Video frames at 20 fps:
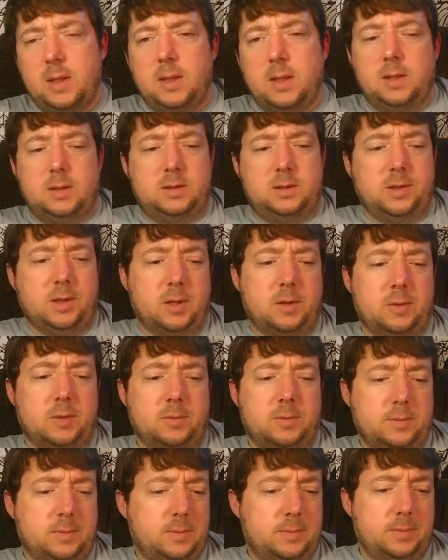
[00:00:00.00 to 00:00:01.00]
So,
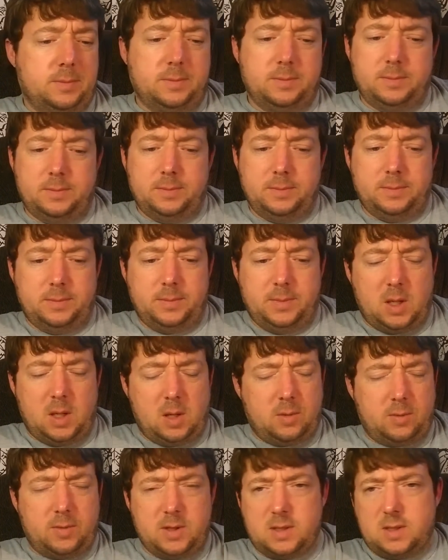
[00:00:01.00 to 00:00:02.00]

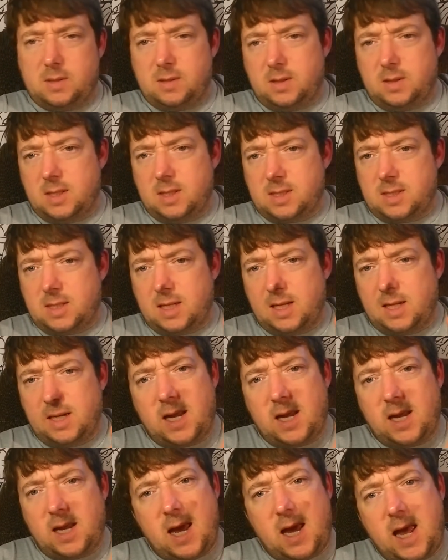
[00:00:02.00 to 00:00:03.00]
this can handle
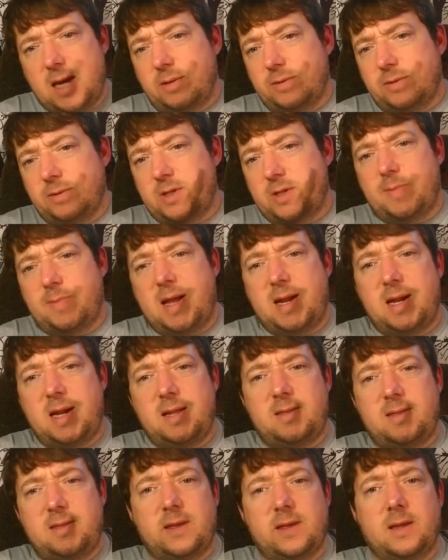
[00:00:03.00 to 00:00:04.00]
just about anything.
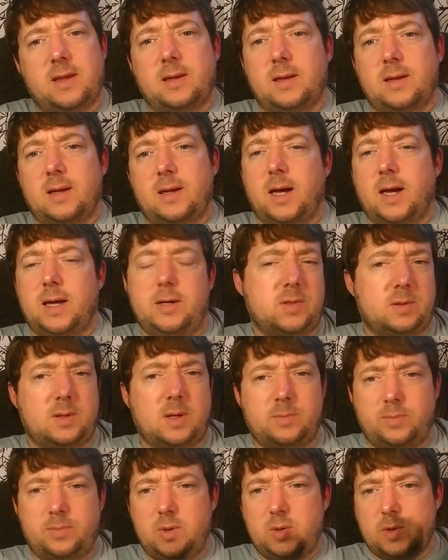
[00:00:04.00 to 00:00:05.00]
I use it
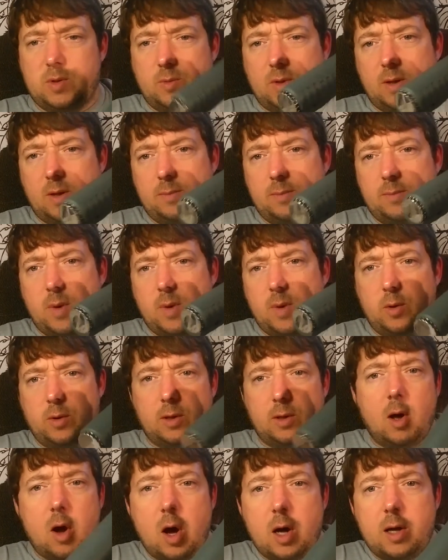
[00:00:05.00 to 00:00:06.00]
when I'm mowing the
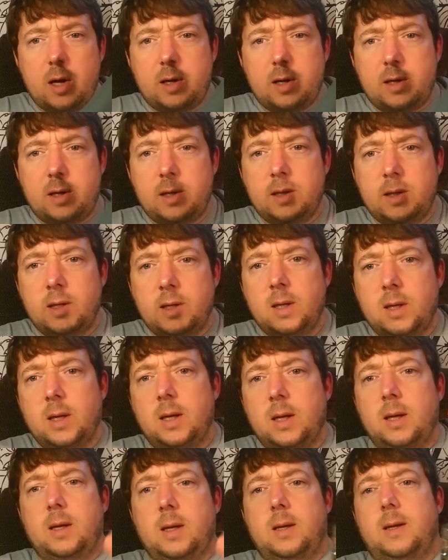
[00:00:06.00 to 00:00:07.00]
lawn,
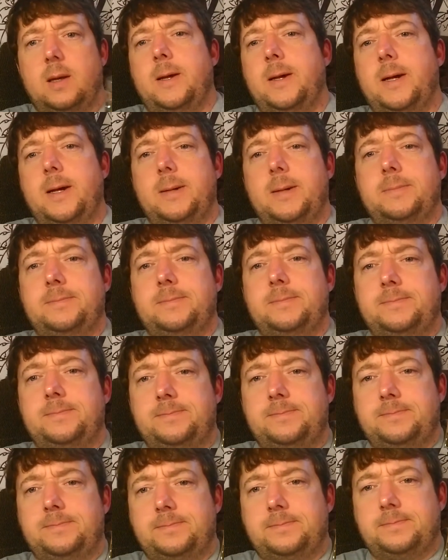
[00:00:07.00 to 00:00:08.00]
that
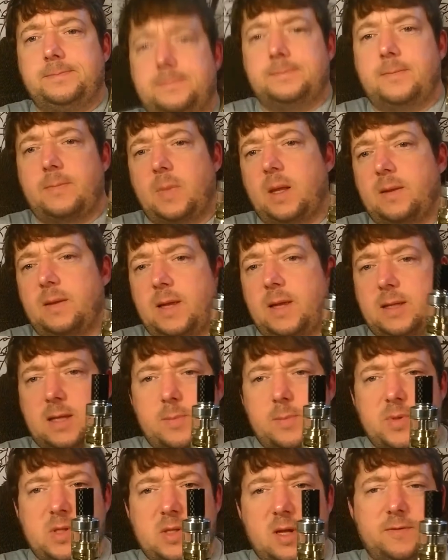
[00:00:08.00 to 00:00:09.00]
type of
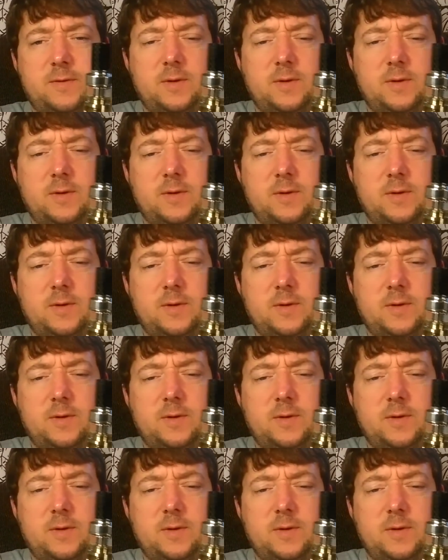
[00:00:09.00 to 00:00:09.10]
stuff.